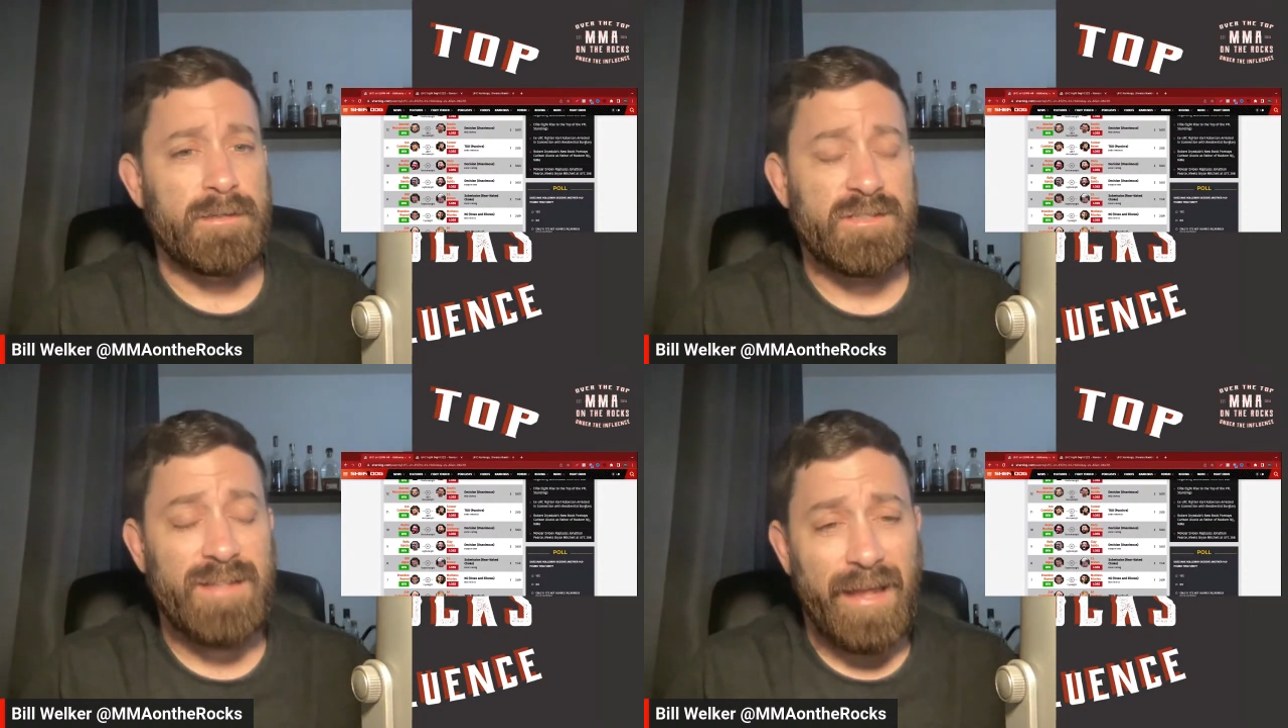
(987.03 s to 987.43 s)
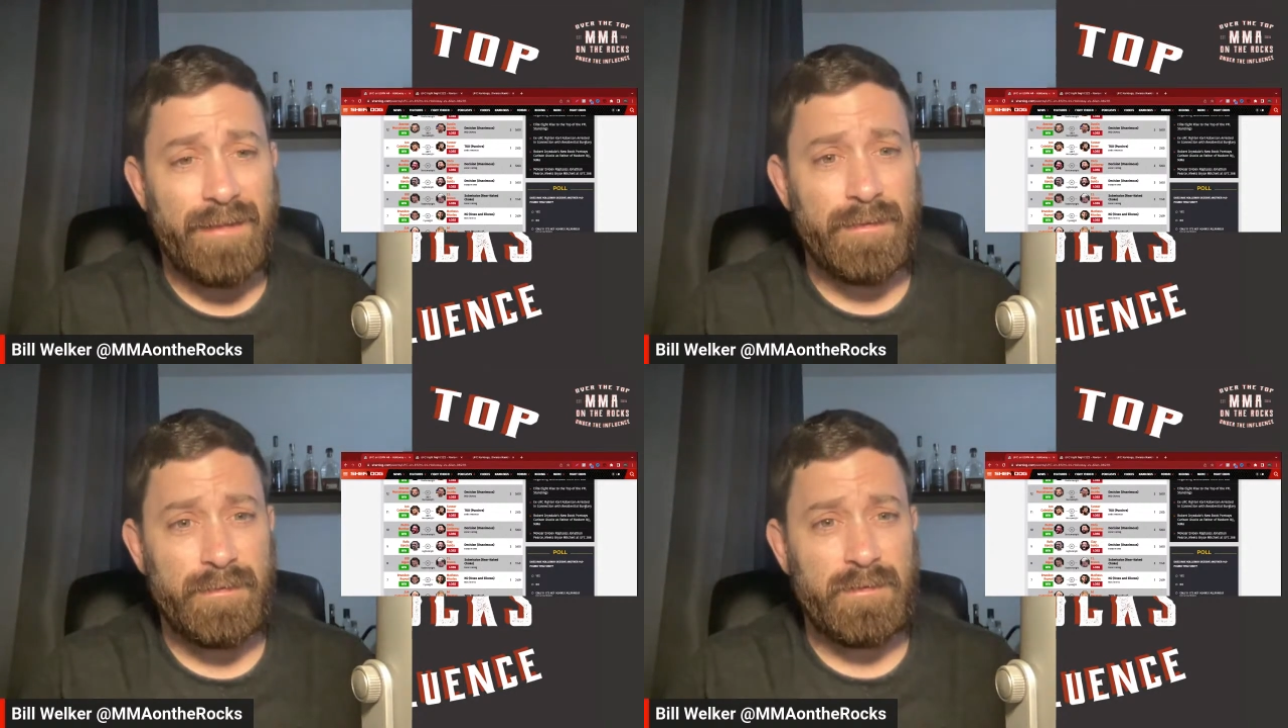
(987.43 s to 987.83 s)
stay
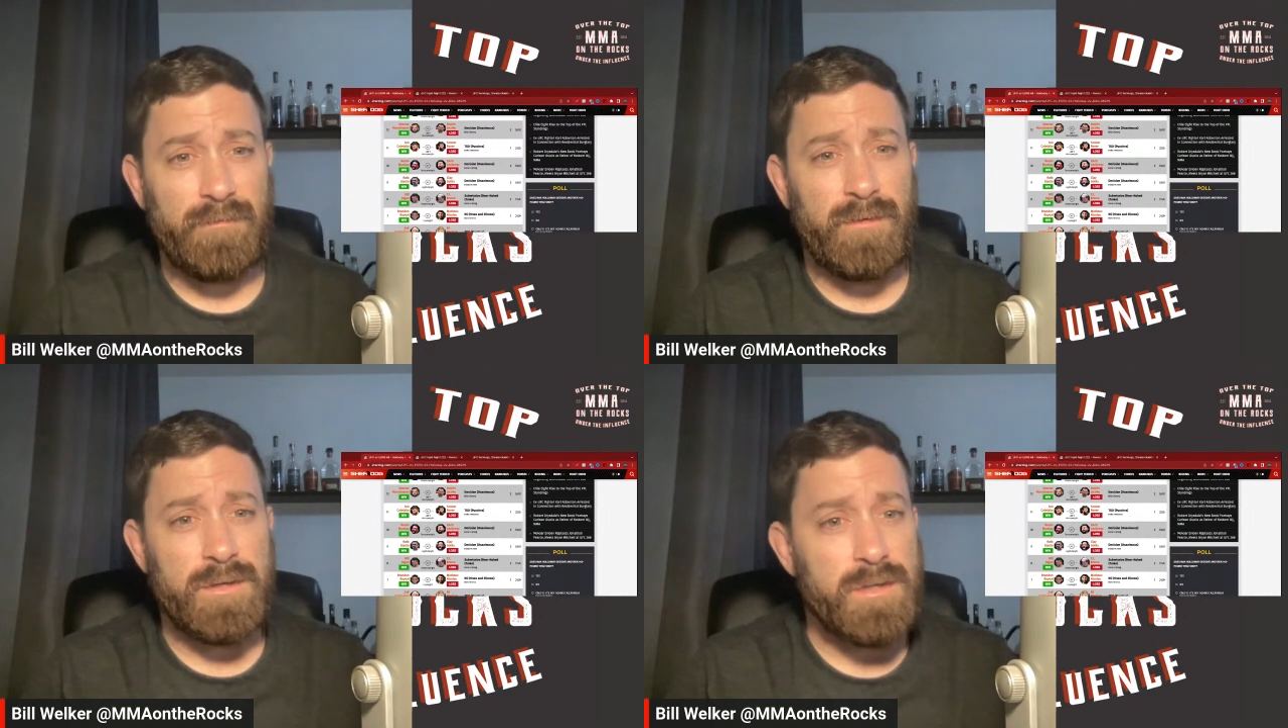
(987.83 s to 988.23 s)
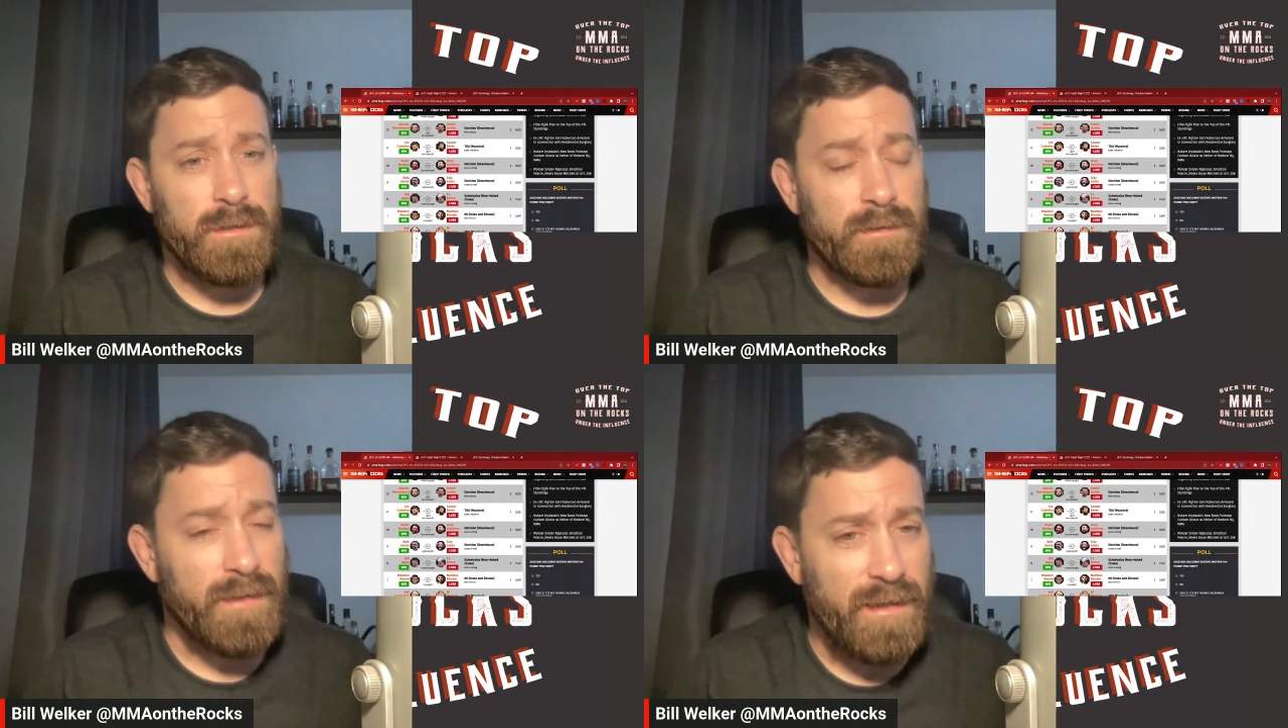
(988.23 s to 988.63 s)
in this
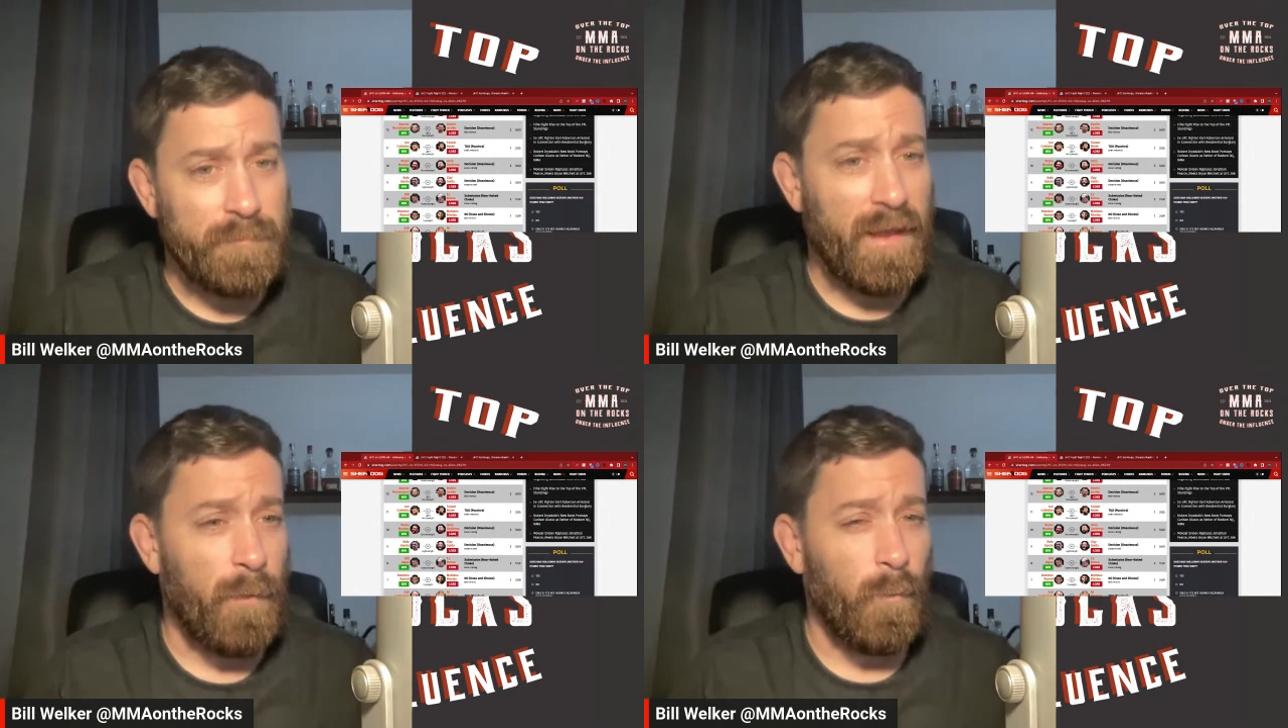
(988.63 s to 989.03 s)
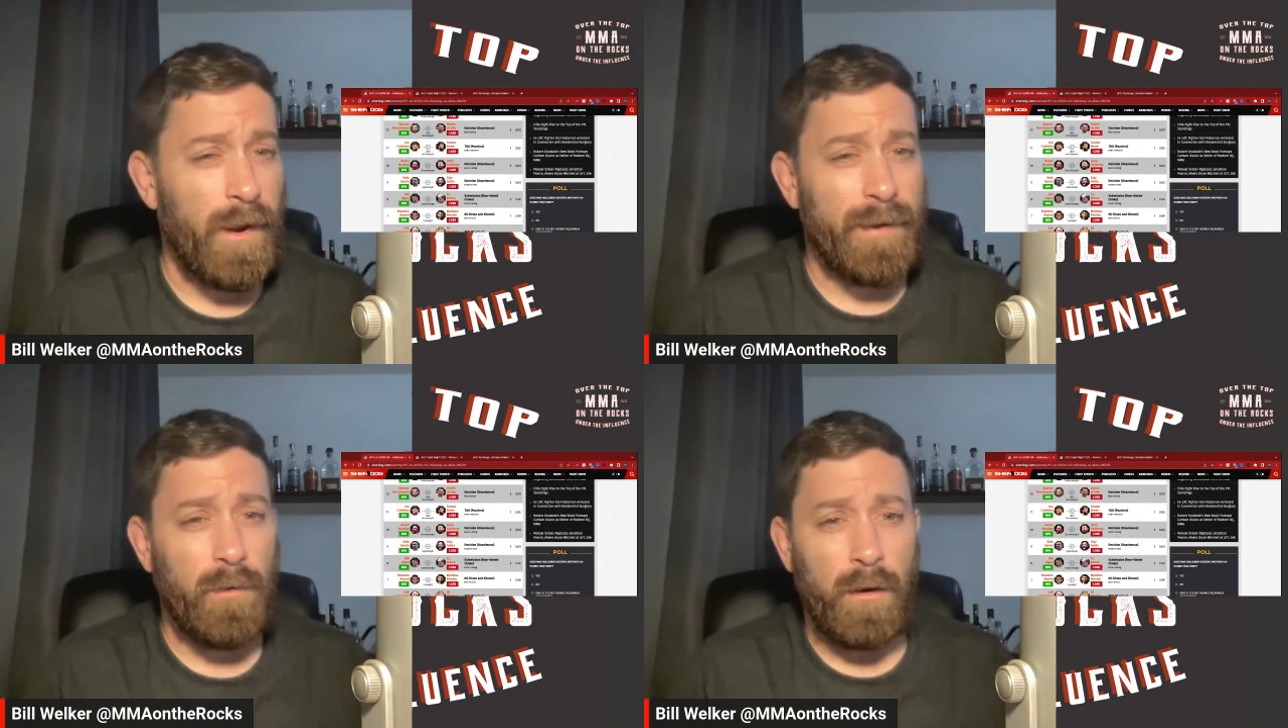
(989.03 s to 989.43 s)
division, keep that
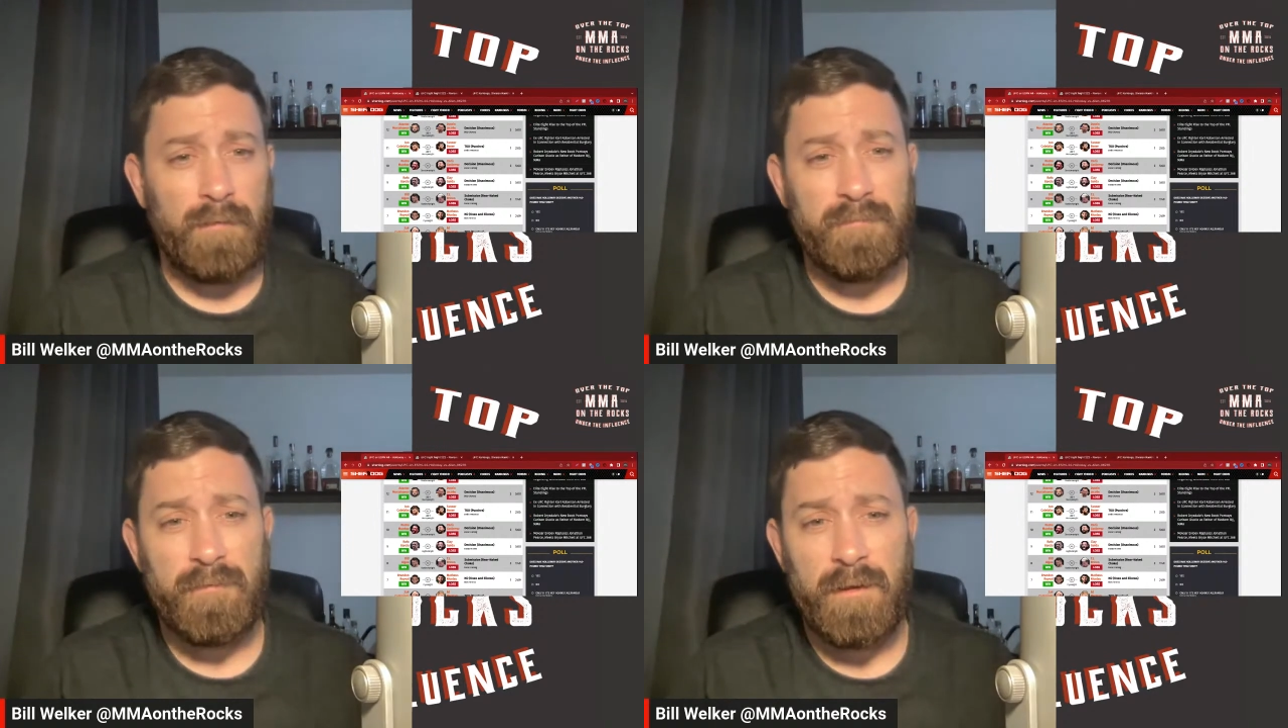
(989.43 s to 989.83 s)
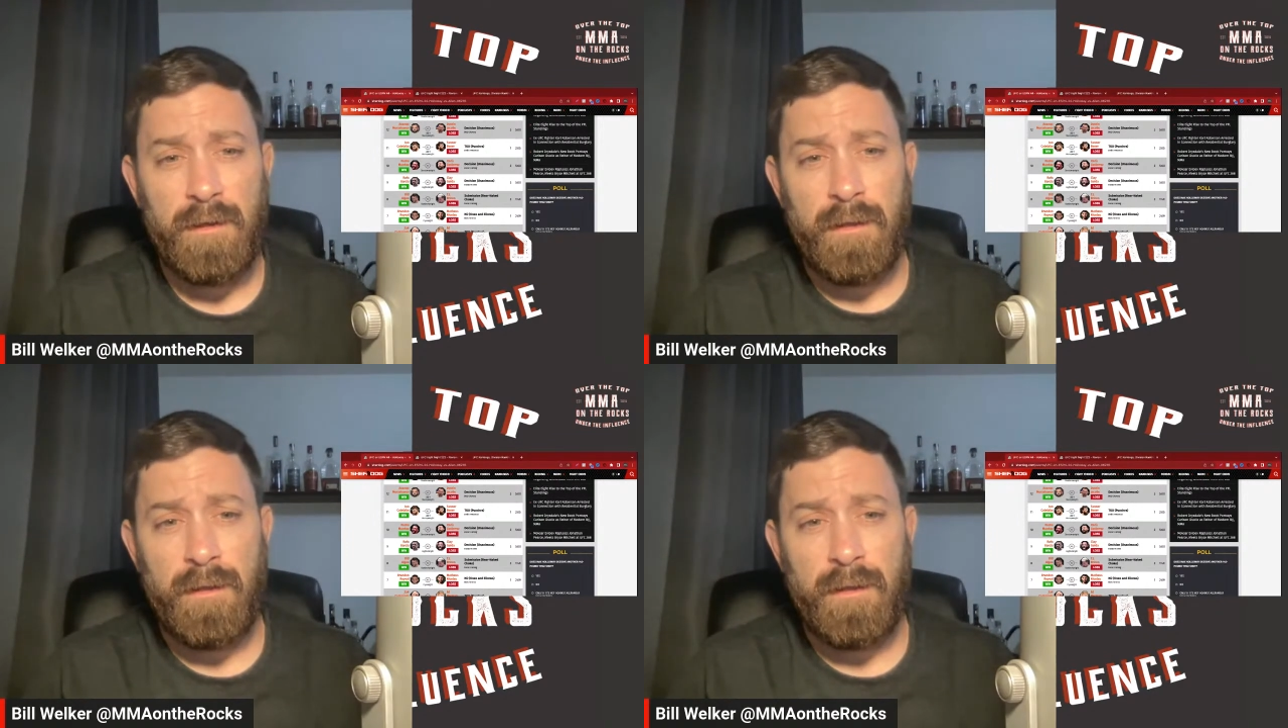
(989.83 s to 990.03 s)
weight off,